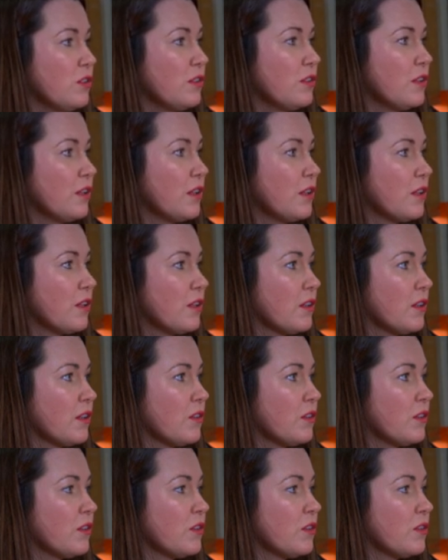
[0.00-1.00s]

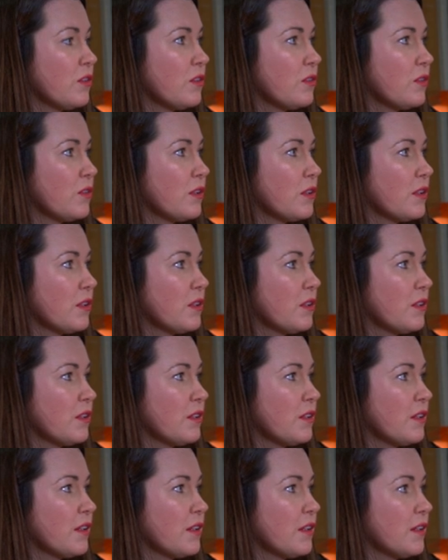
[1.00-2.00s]

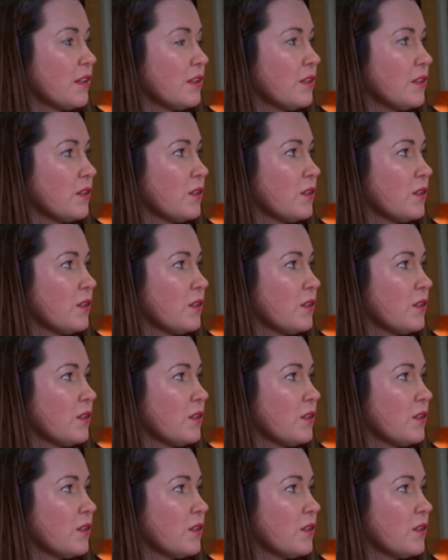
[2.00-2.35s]
No words are spoken by the person on screen.